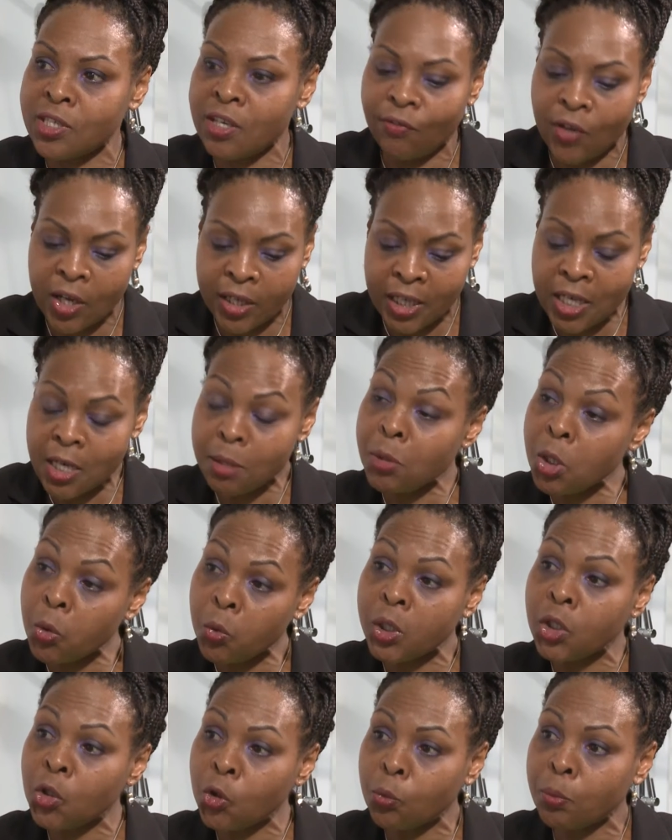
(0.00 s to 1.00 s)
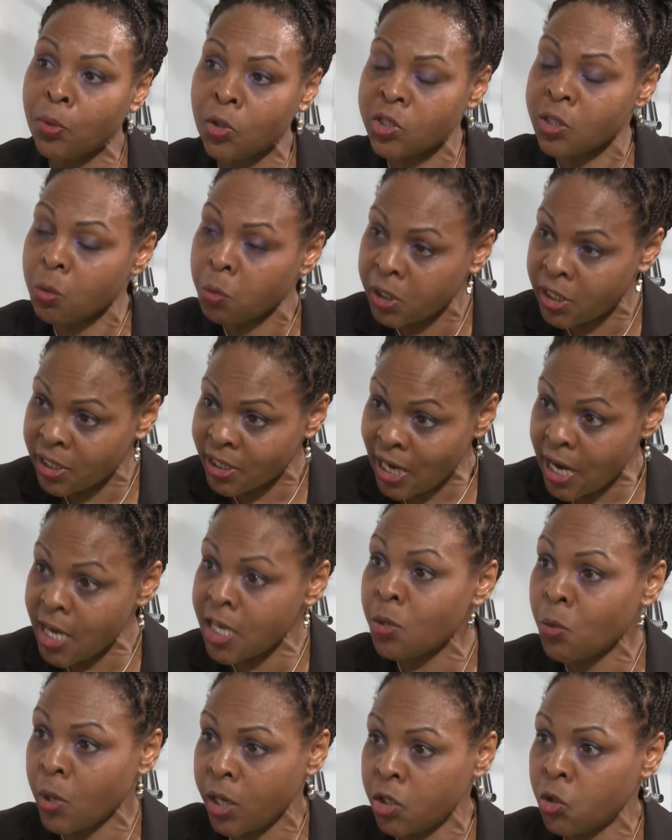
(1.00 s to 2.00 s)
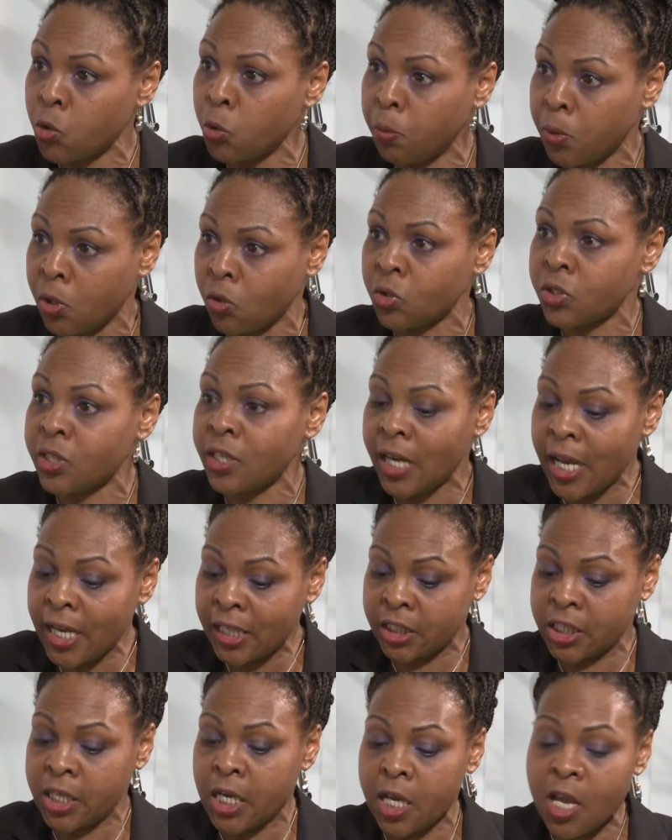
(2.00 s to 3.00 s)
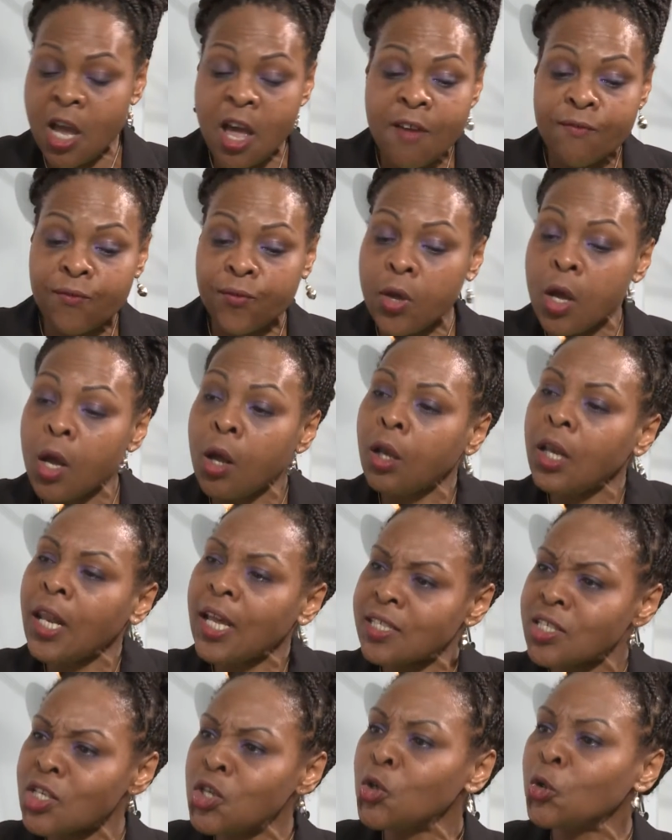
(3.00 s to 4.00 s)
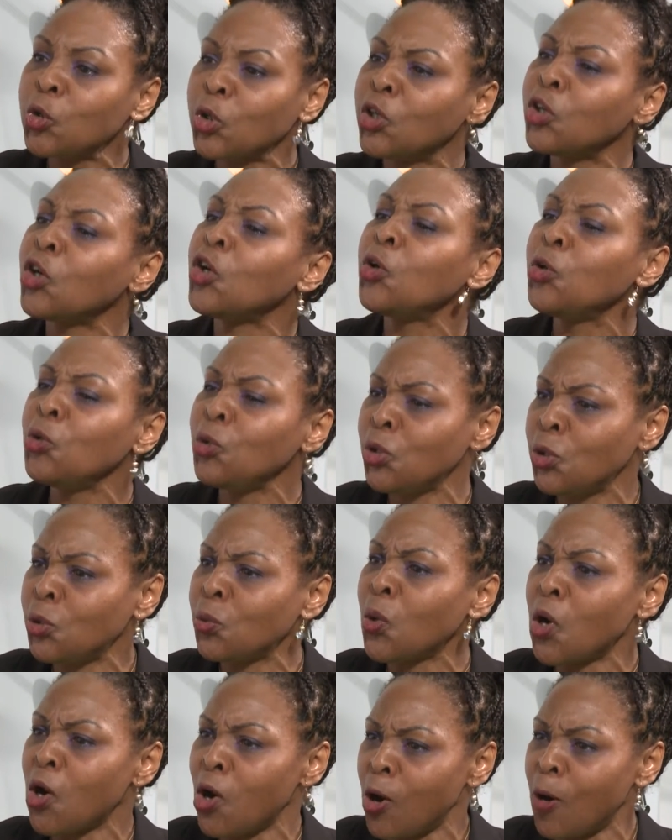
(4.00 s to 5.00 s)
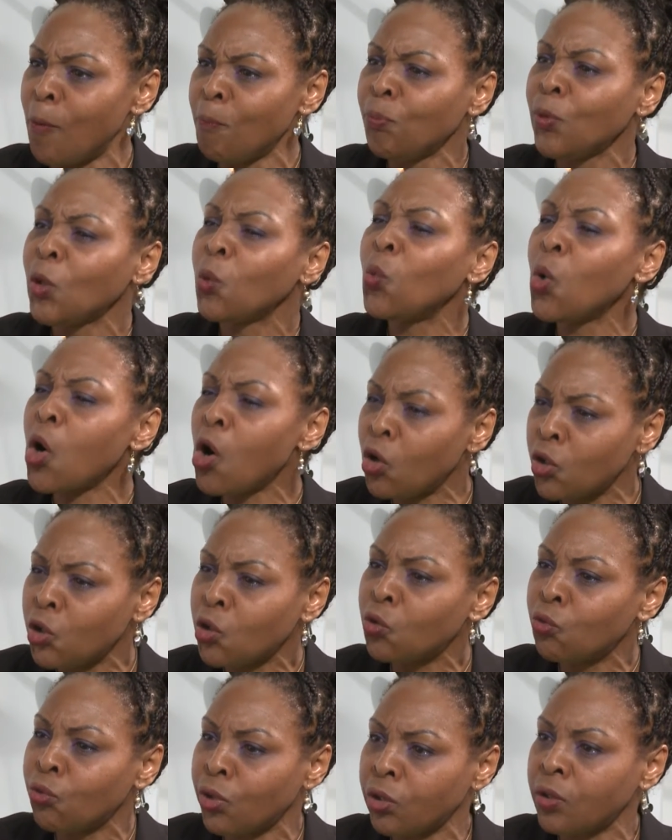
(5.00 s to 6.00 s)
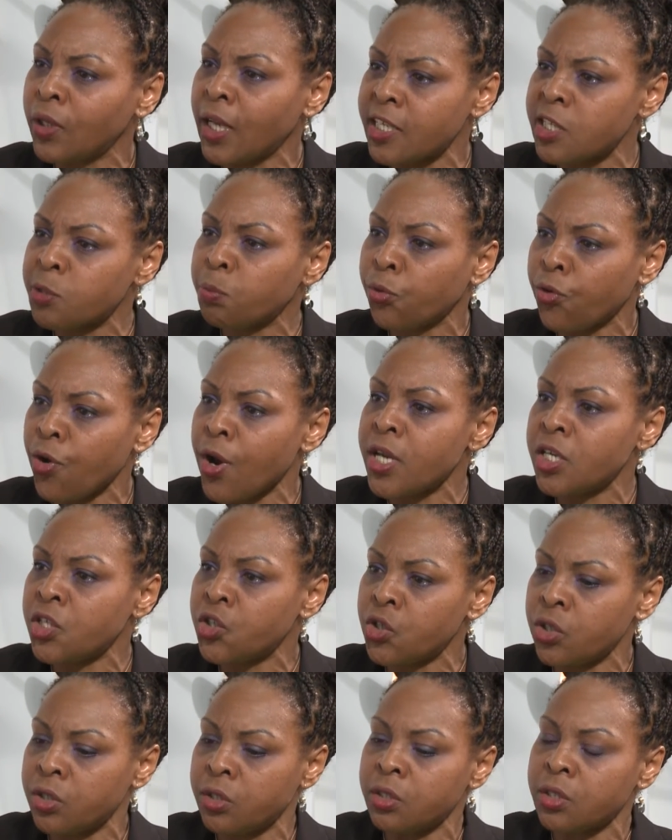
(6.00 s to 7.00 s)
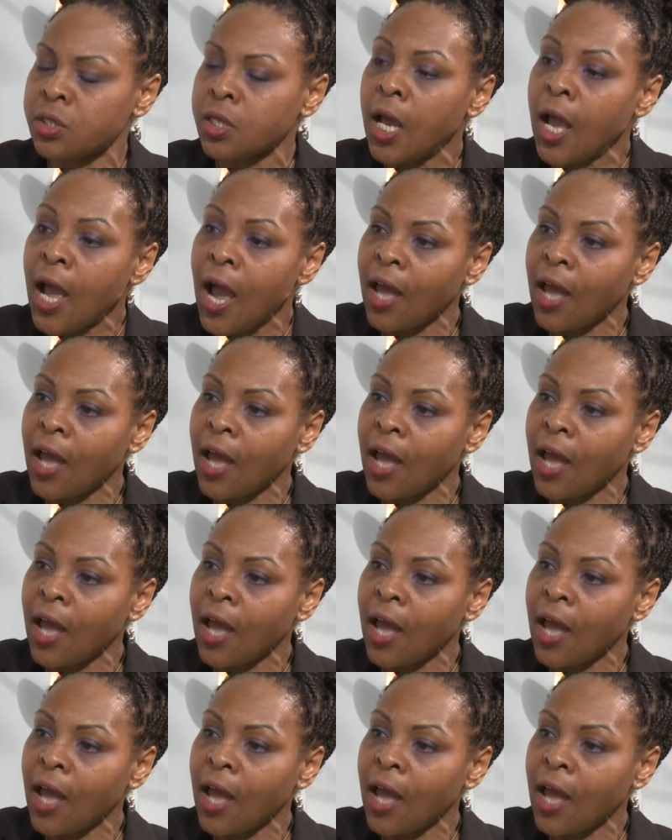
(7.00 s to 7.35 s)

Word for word: If I keep you in your box, I want to take you out your box. And actually, let's look at who you are. Mm-hmm. What are your real mm-hmm. aspirations?